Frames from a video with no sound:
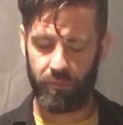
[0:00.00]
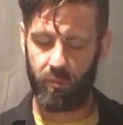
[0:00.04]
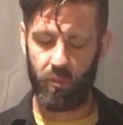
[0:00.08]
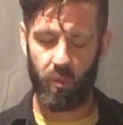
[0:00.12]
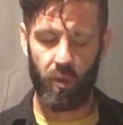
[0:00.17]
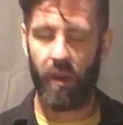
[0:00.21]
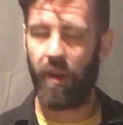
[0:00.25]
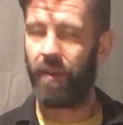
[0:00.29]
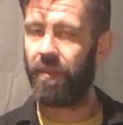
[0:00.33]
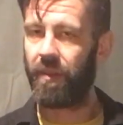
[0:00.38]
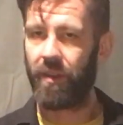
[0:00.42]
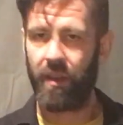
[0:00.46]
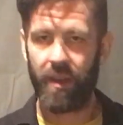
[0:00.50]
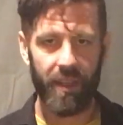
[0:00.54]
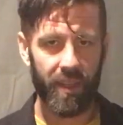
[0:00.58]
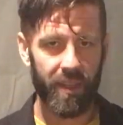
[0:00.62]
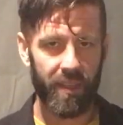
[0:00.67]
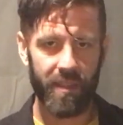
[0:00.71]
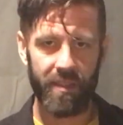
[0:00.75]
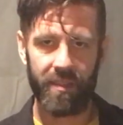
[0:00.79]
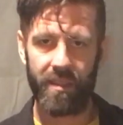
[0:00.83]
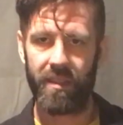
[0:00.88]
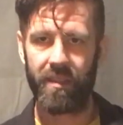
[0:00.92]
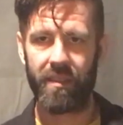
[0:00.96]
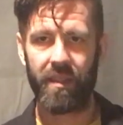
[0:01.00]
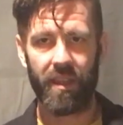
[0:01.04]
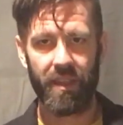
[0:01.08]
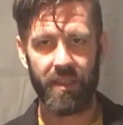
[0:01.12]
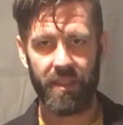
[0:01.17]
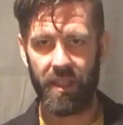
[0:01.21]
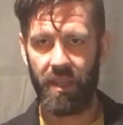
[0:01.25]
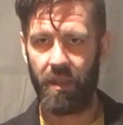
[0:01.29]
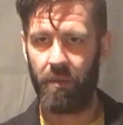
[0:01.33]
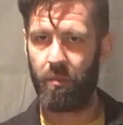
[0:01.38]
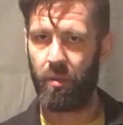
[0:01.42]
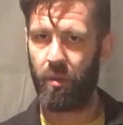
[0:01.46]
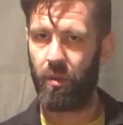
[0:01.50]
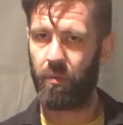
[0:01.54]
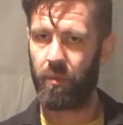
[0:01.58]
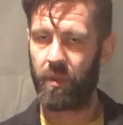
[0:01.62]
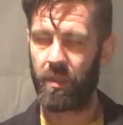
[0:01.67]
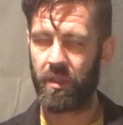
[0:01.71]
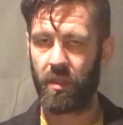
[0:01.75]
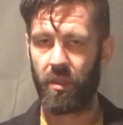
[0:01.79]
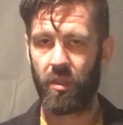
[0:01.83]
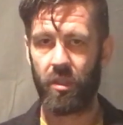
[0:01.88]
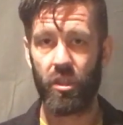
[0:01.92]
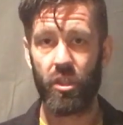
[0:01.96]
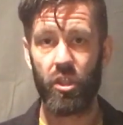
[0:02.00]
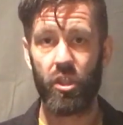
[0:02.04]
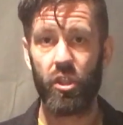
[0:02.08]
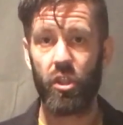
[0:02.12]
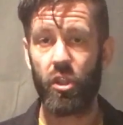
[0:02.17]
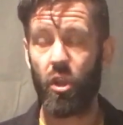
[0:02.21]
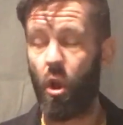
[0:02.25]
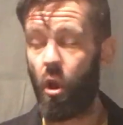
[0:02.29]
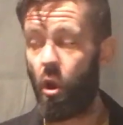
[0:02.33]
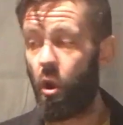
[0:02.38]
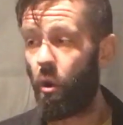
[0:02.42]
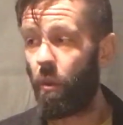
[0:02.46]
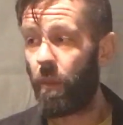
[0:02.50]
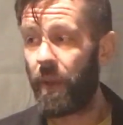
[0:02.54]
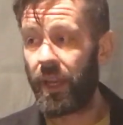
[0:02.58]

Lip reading: Whatever is going to see a boom because there's so